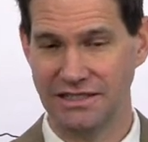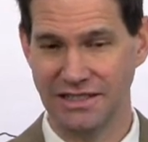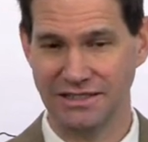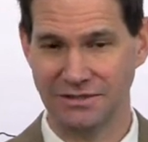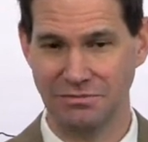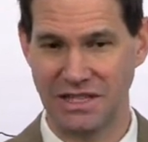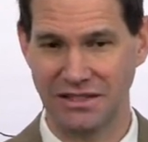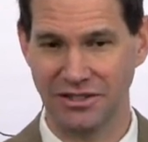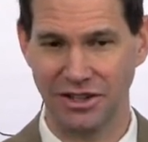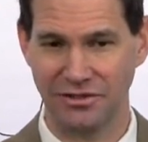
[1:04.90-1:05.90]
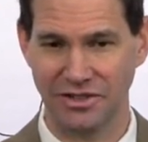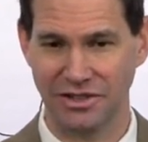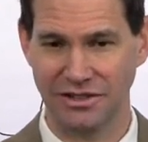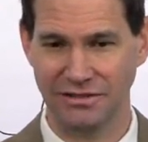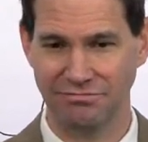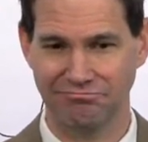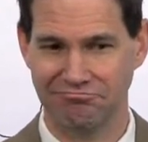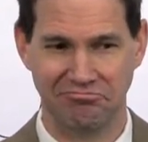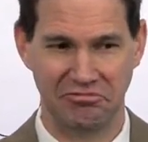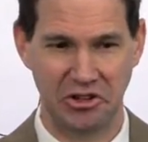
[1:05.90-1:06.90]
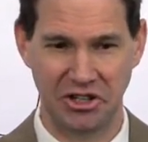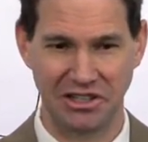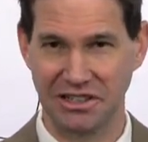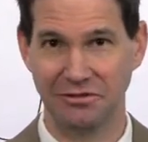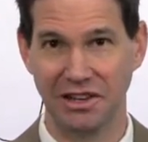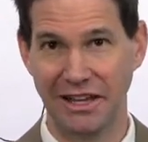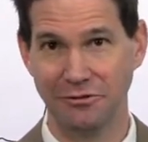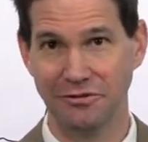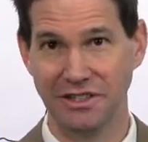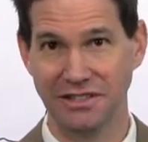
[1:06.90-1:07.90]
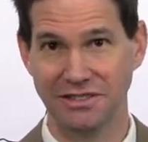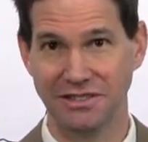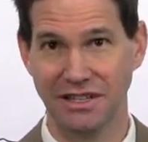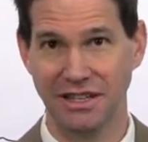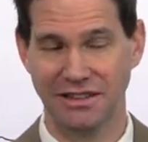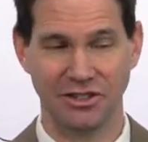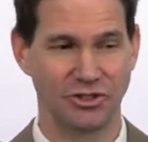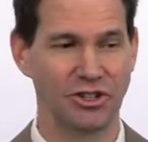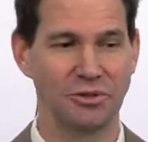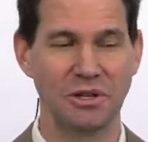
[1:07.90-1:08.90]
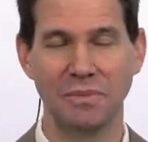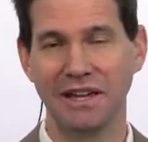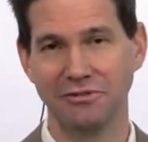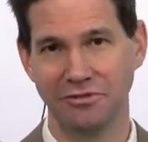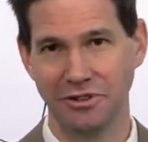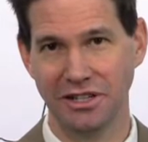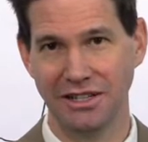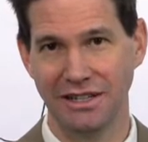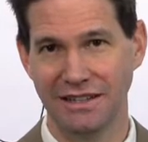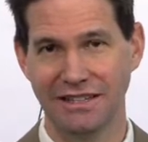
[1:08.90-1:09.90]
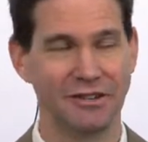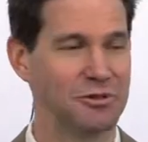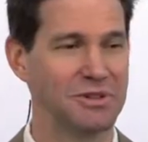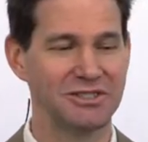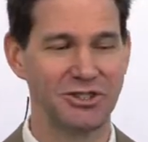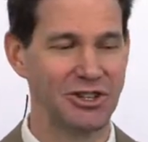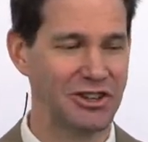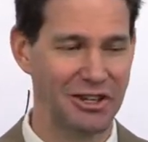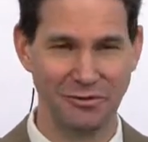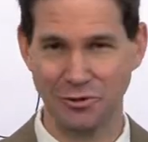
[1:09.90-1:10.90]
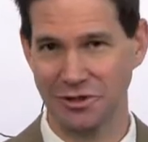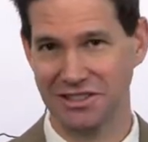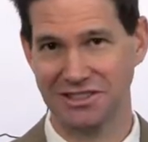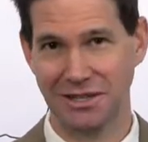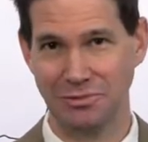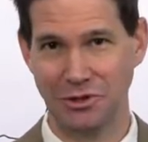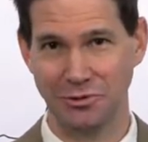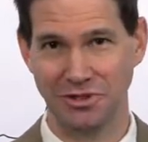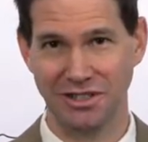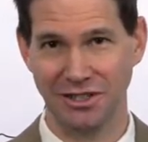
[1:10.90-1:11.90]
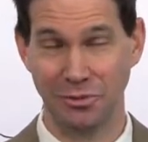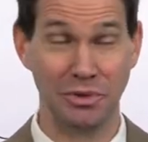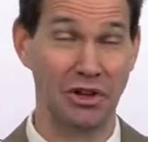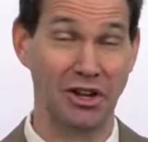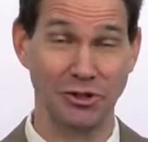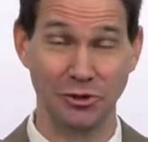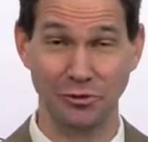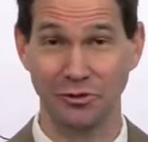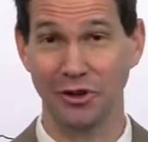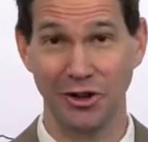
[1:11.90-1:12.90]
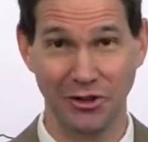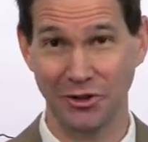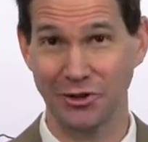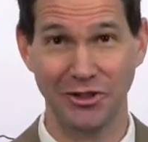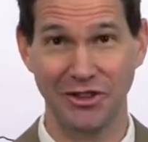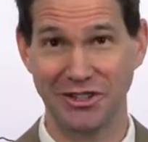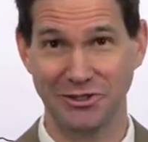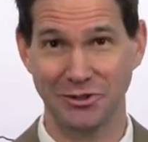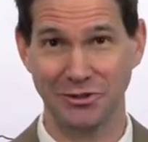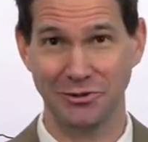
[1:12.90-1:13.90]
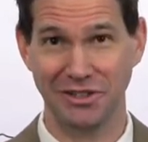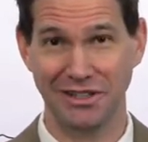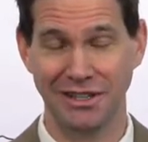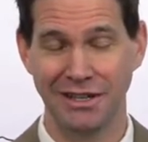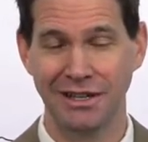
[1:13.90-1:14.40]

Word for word: doesn't mean that all of a sudden you're going to live a life of ease, that it's going to be pain free, that everybody's going to love you and accept you and, and, applaud you for all the good things you're doing.